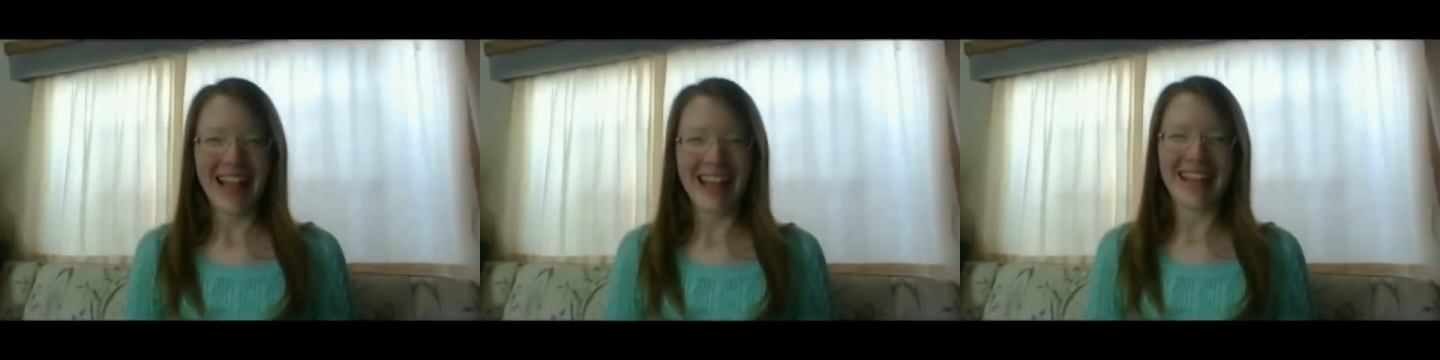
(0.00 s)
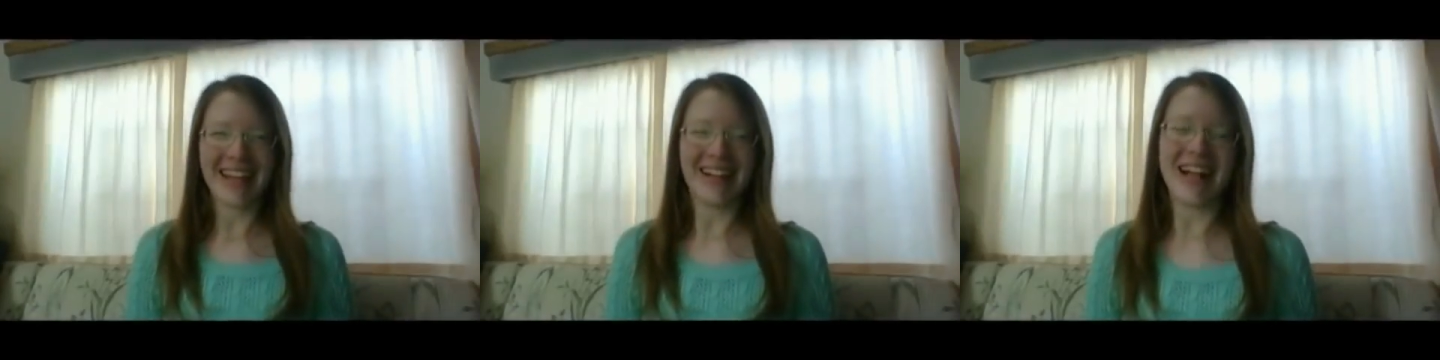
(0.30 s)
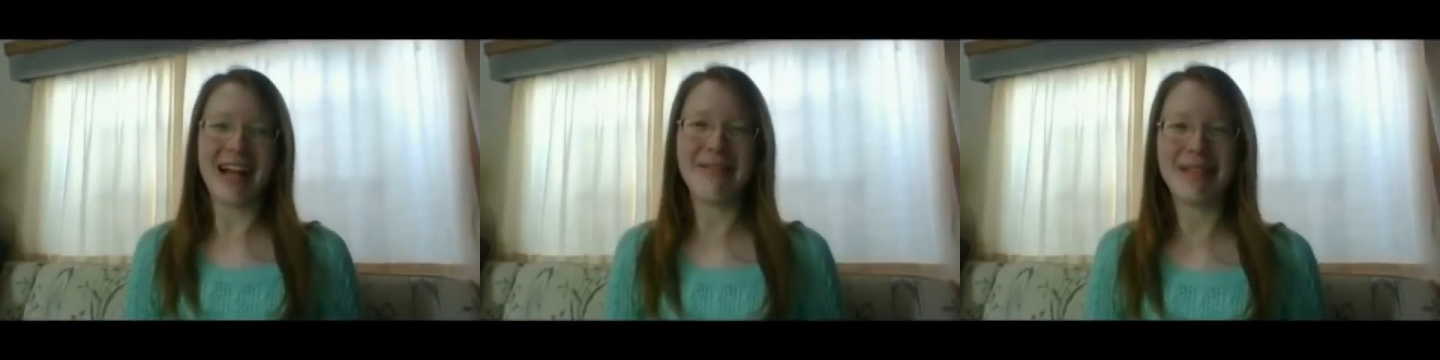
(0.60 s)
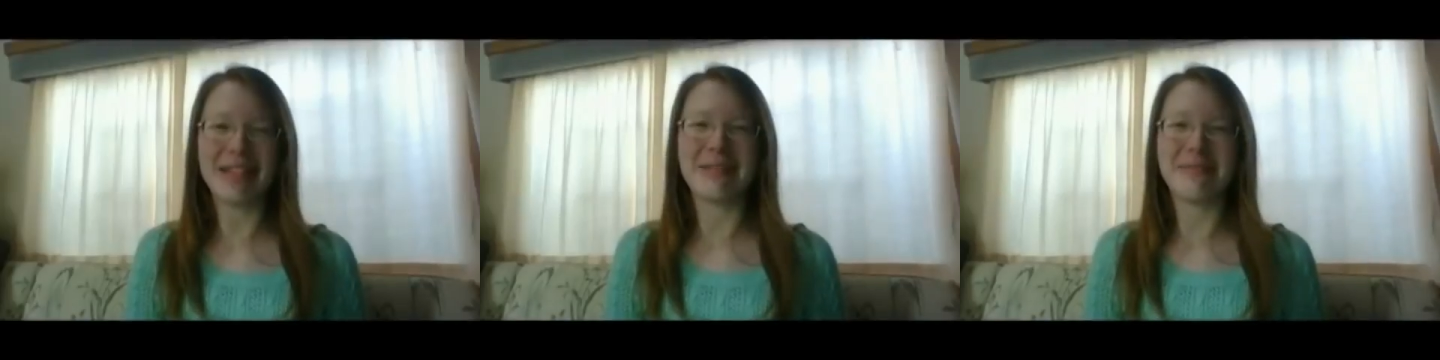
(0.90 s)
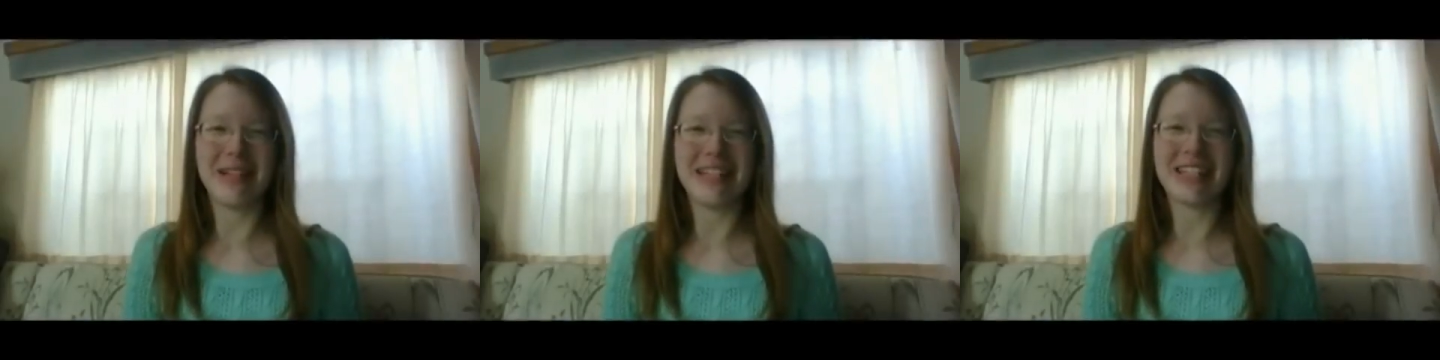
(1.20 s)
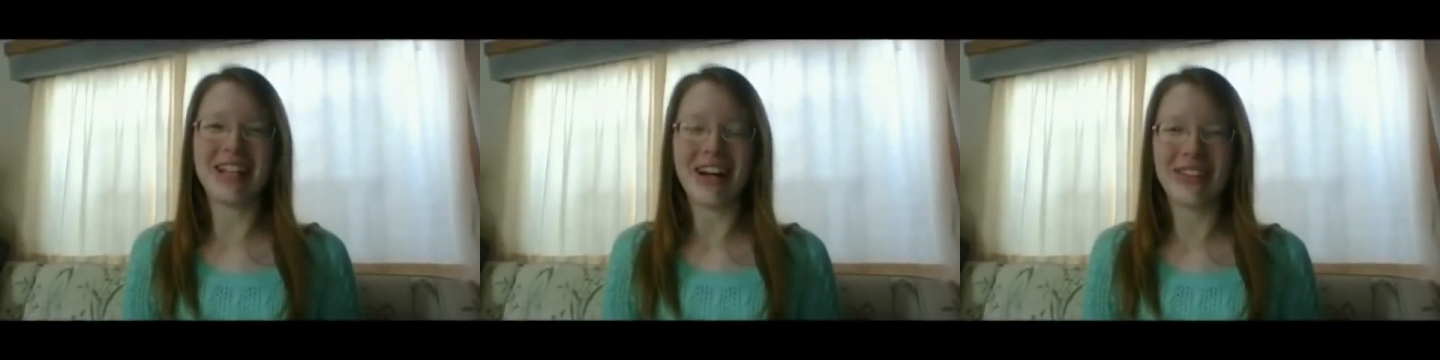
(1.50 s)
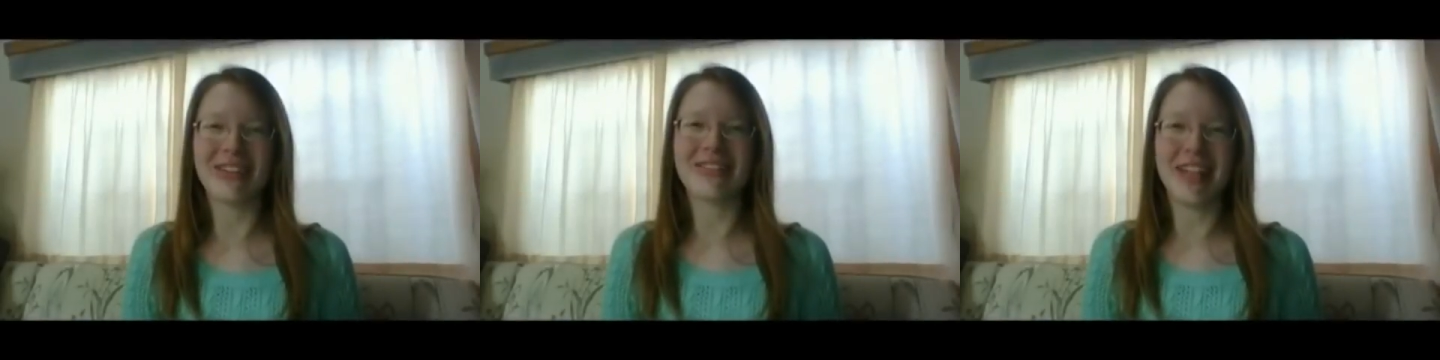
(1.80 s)
Hey there, I'm Benita Prins,
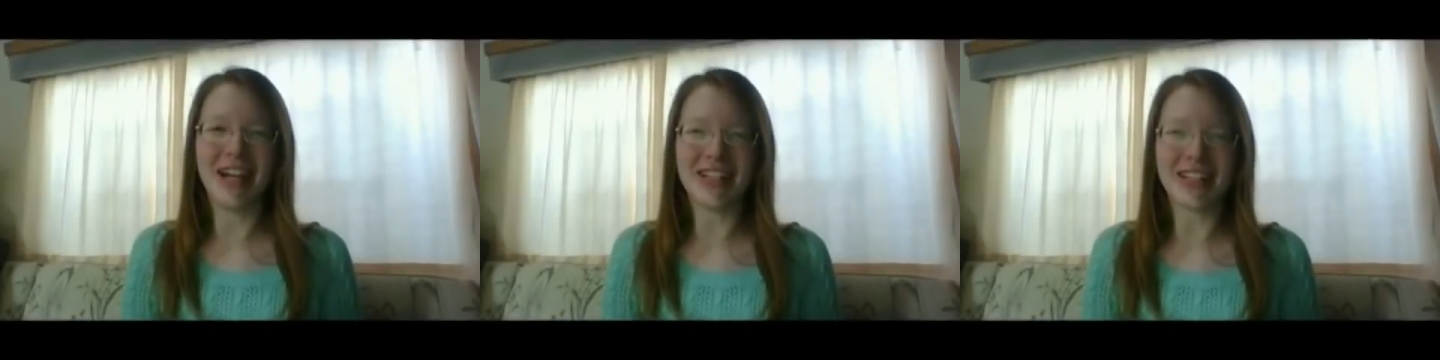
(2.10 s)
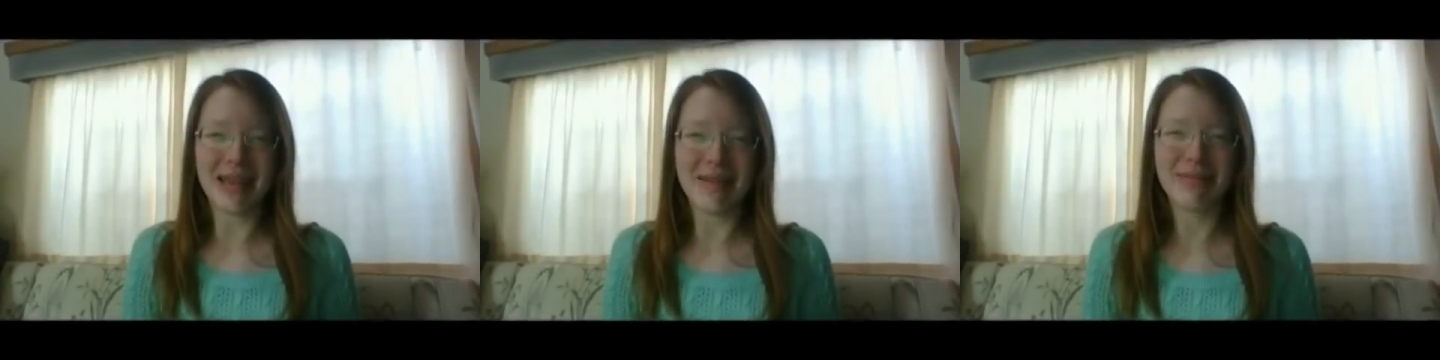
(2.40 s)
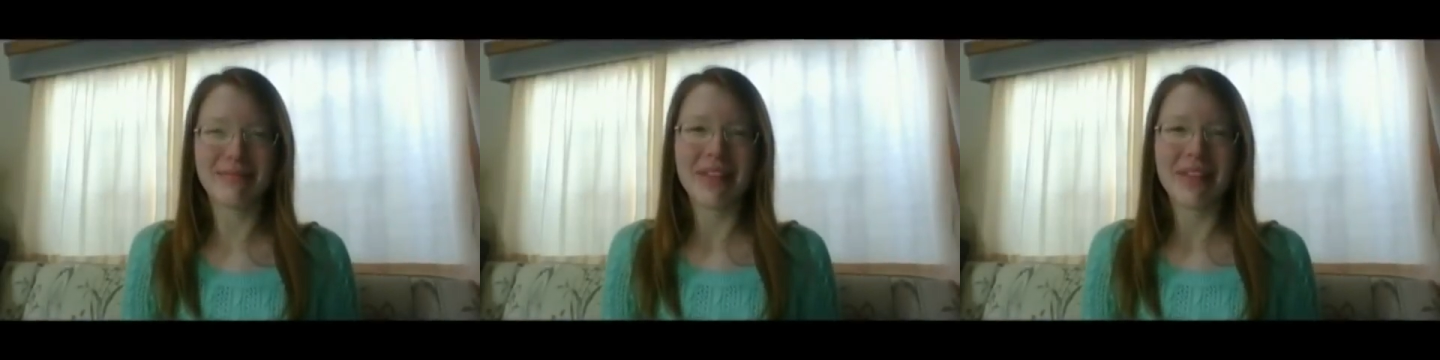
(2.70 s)
author of Starscape.